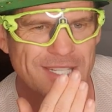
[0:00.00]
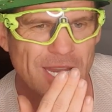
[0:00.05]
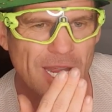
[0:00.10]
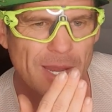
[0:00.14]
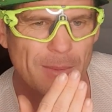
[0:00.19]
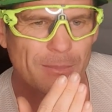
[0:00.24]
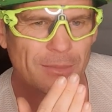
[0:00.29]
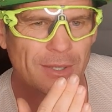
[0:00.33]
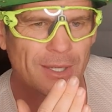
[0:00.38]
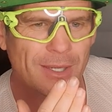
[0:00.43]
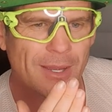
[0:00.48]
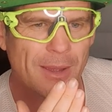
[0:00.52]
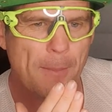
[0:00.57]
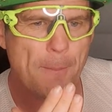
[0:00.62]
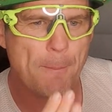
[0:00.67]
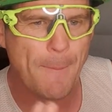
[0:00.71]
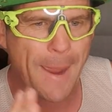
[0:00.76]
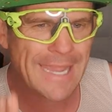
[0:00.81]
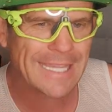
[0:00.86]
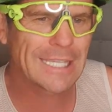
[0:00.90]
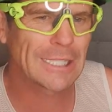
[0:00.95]
tip,
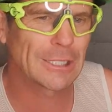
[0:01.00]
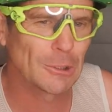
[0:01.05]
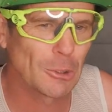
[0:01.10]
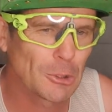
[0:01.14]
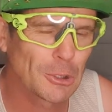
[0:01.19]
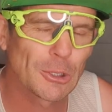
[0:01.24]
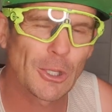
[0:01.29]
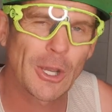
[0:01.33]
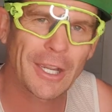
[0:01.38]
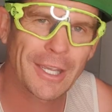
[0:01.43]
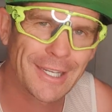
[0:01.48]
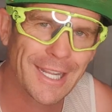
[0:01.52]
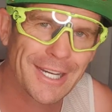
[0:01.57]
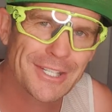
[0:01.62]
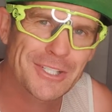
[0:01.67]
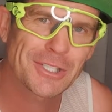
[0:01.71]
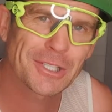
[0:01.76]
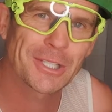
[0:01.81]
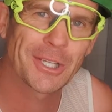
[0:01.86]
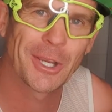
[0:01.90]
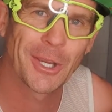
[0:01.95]
make it look like it
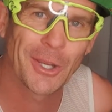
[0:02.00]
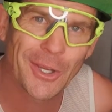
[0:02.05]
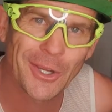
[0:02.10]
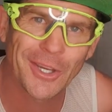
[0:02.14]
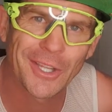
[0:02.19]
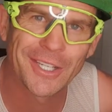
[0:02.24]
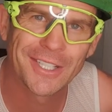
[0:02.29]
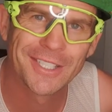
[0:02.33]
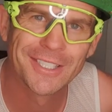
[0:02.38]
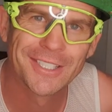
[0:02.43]
actually hurt.